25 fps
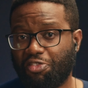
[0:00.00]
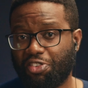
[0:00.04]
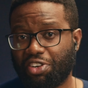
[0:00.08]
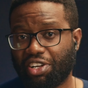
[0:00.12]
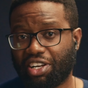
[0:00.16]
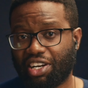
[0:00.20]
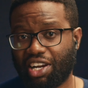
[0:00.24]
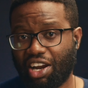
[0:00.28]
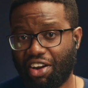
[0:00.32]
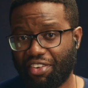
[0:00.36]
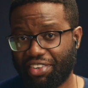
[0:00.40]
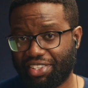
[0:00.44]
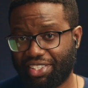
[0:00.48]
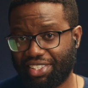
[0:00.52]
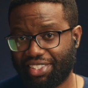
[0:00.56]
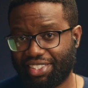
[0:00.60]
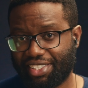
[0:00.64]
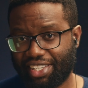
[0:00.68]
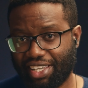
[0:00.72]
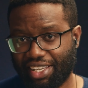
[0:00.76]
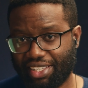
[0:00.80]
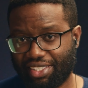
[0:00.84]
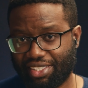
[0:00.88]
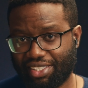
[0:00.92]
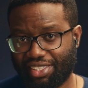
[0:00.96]
for the clarity
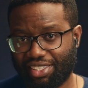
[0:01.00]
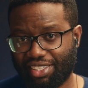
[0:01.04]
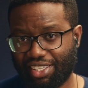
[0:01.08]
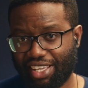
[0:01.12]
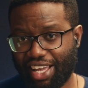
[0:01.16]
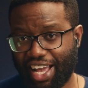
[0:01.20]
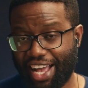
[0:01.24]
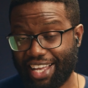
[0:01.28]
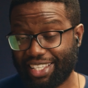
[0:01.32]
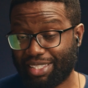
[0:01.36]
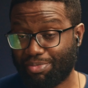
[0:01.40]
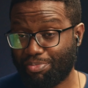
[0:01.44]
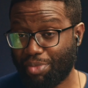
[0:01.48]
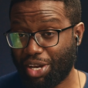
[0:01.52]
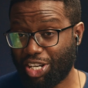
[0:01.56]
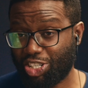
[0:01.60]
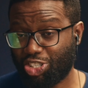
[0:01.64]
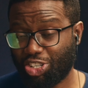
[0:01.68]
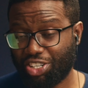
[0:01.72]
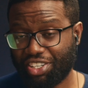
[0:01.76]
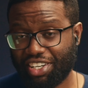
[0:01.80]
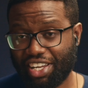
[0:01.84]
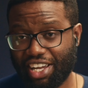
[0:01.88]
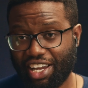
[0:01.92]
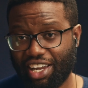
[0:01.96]
test. As
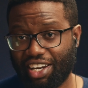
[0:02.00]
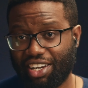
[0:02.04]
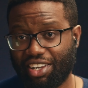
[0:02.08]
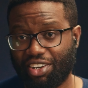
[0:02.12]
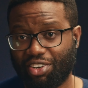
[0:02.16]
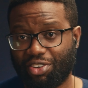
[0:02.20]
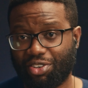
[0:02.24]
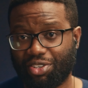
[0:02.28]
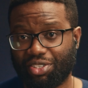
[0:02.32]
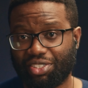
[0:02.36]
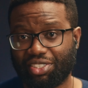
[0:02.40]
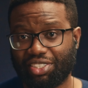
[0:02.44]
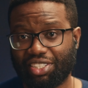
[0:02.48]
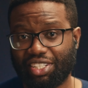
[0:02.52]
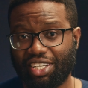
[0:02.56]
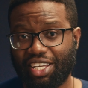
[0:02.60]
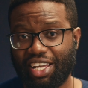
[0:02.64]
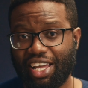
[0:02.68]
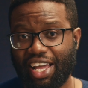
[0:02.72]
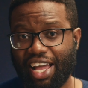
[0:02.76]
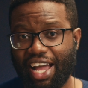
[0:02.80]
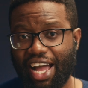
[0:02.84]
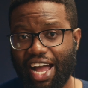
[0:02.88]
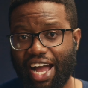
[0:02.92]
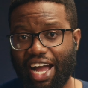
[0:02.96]
mentioned earlier on,
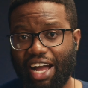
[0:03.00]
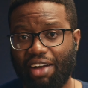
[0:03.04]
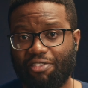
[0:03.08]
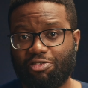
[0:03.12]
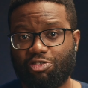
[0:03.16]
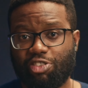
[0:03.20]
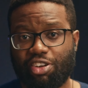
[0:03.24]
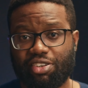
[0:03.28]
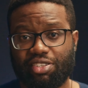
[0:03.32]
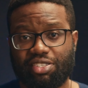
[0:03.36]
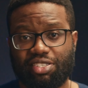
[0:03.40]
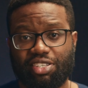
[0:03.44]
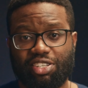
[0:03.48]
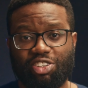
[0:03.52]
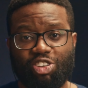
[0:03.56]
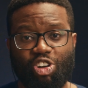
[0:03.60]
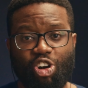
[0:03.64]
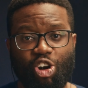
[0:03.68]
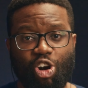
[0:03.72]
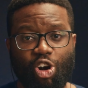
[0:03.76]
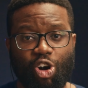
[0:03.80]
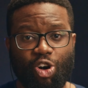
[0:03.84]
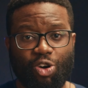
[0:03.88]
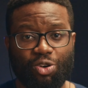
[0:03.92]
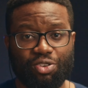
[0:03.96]
I have tried to set
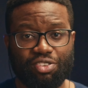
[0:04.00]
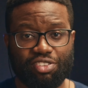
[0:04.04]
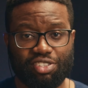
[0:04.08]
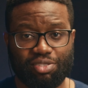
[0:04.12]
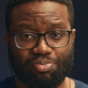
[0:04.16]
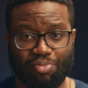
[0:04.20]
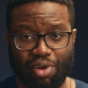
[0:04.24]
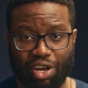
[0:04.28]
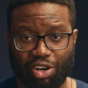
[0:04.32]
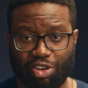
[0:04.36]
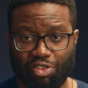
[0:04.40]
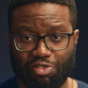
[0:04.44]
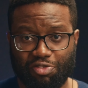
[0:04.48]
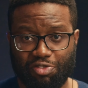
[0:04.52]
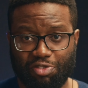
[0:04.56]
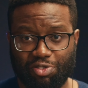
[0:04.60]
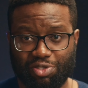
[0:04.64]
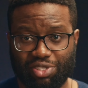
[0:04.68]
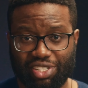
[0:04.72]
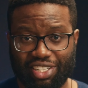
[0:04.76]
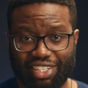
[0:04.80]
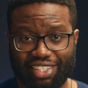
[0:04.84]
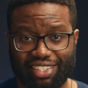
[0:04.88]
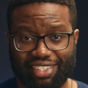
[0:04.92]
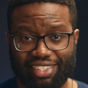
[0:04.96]
all these
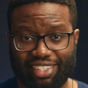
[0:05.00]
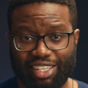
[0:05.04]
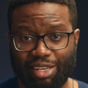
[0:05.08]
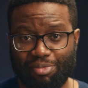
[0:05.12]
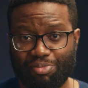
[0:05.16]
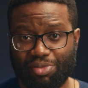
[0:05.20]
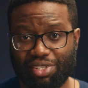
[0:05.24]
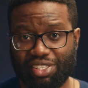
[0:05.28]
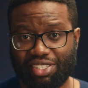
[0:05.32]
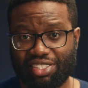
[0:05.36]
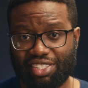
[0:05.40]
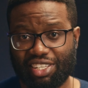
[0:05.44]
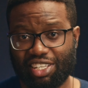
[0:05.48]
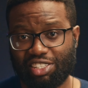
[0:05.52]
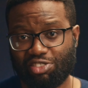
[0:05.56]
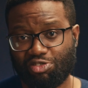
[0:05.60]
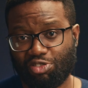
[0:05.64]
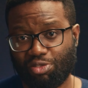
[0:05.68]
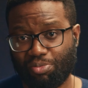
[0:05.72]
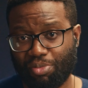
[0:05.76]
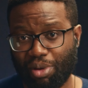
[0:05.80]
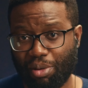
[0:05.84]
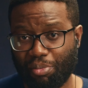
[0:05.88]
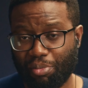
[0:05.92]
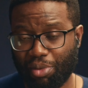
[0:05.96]
microphones at the same distance
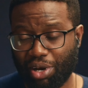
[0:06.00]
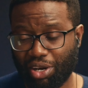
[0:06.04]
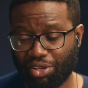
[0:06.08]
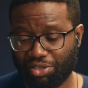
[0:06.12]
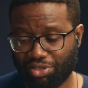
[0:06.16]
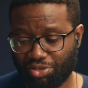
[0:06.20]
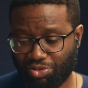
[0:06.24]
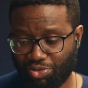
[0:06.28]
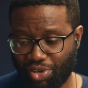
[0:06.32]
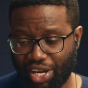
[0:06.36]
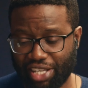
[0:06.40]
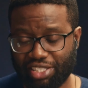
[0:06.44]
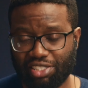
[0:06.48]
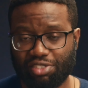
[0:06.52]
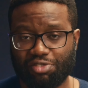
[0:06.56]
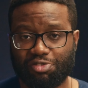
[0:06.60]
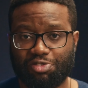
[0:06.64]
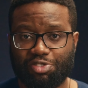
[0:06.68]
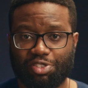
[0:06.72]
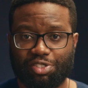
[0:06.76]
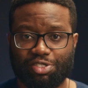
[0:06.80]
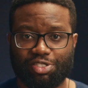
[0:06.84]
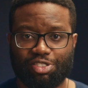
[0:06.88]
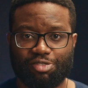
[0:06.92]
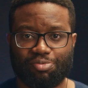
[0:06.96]
from my mouth right in
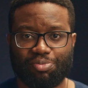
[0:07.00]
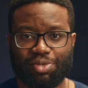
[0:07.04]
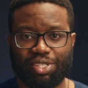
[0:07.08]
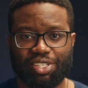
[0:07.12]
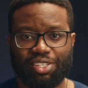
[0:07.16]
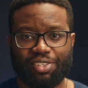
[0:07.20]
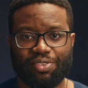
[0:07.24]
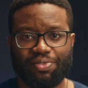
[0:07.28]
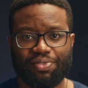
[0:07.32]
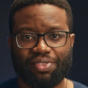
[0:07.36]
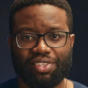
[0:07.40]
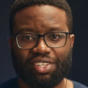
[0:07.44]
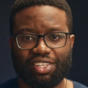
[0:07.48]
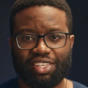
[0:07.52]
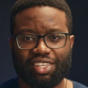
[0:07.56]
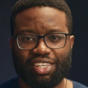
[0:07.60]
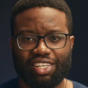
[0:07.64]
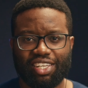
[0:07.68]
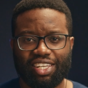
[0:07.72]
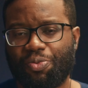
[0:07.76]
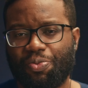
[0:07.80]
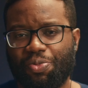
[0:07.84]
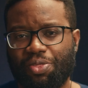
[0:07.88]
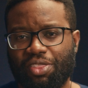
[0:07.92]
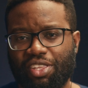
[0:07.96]
front of me.
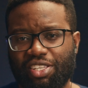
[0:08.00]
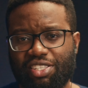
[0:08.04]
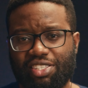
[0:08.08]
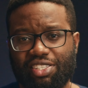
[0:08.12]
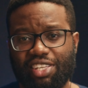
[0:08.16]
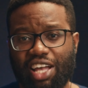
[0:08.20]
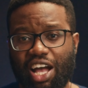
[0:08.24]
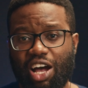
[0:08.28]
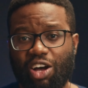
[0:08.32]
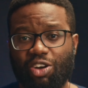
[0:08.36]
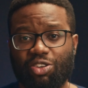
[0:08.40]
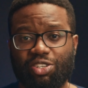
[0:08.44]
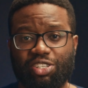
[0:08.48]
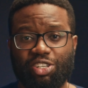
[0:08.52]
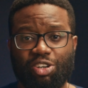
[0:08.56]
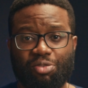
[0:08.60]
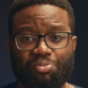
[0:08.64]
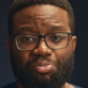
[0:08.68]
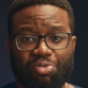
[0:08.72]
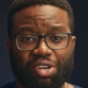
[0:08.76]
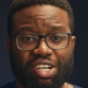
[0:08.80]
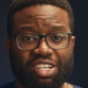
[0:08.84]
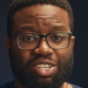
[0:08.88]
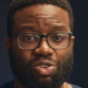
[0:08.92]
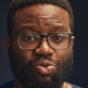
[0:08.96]
This is how the
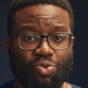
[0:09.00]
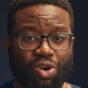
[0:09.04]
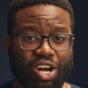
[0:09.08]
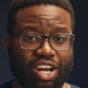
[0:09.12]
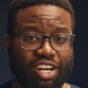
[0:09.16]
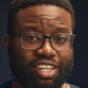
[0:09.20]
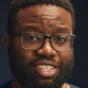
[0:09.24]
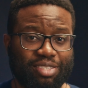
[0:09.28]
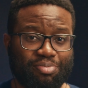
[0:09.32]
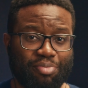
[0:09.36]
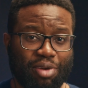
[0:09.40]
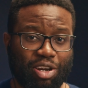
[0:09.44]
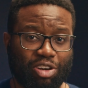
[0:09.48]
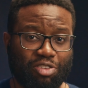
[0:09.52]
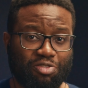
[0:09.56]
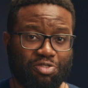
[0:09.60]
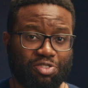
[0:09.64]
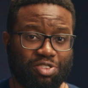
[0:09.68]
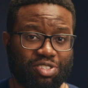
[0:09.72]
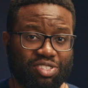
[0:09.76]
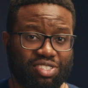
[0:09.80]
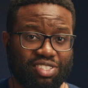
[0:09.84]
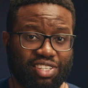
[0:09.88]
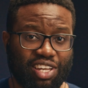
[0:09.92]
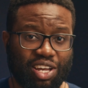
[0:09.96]
unbranded wireless
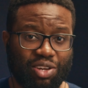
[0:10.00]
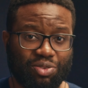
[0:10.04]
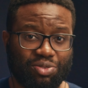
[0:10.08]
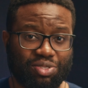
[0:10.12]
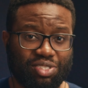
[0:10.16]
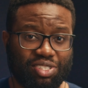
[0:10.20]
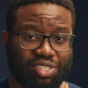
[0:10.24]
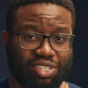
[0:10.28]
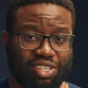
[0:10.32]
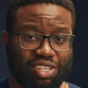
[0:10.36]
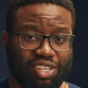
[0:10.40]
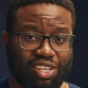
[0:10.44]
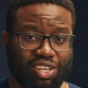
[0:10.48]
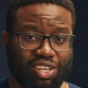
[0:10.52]
microphone sounds.